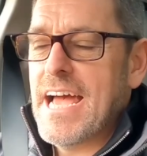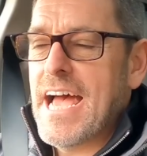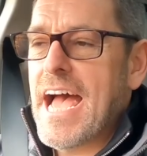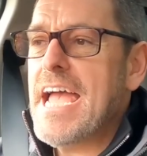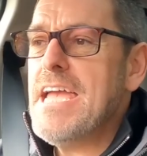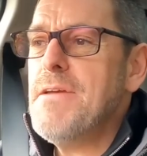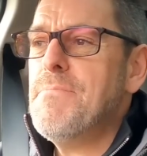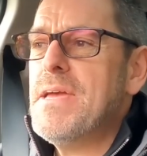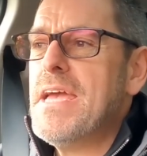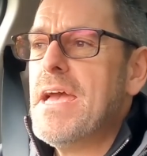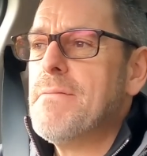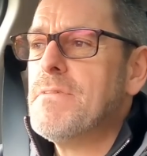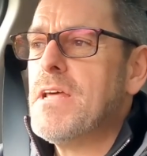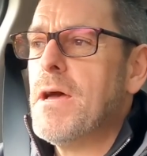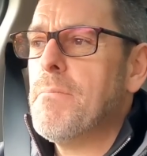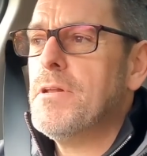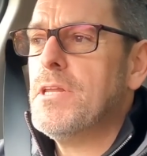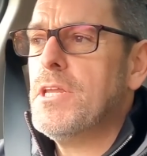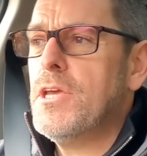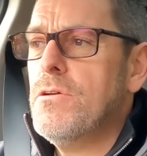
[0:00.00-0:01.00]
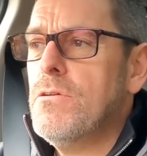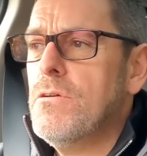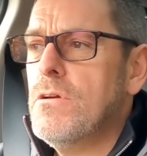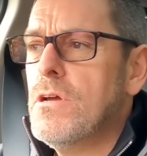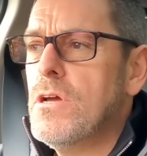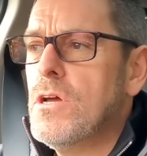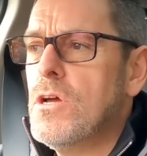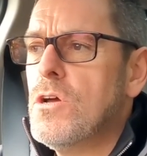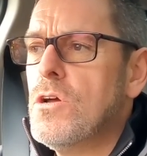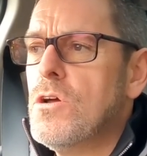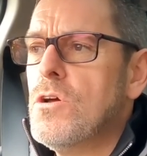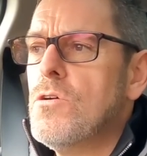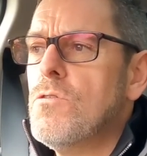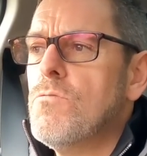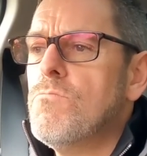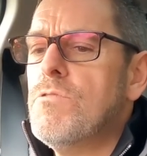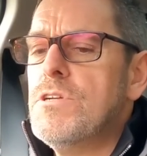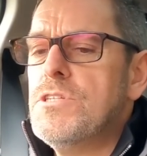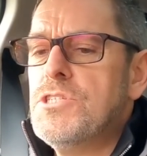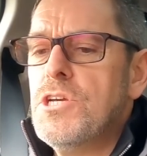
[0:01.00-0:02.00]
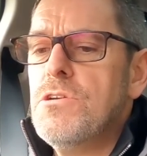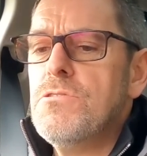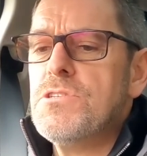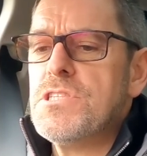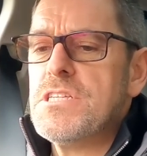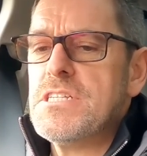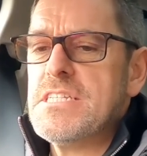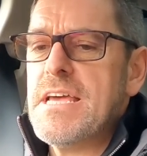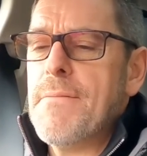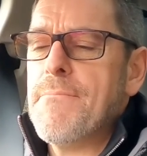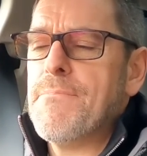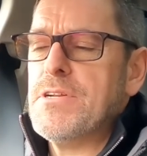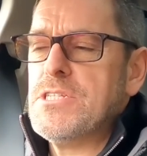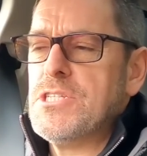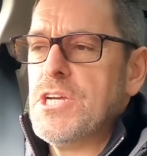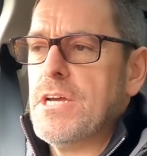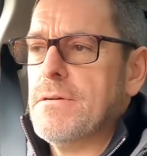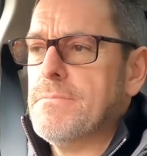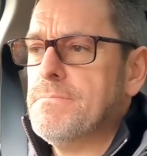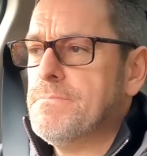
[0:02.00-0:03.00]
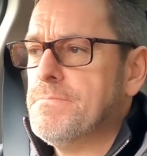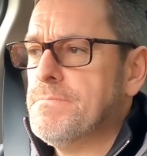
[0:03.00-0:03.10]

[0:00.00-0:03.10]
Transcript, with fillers: Hey BMW, reduce the temperature.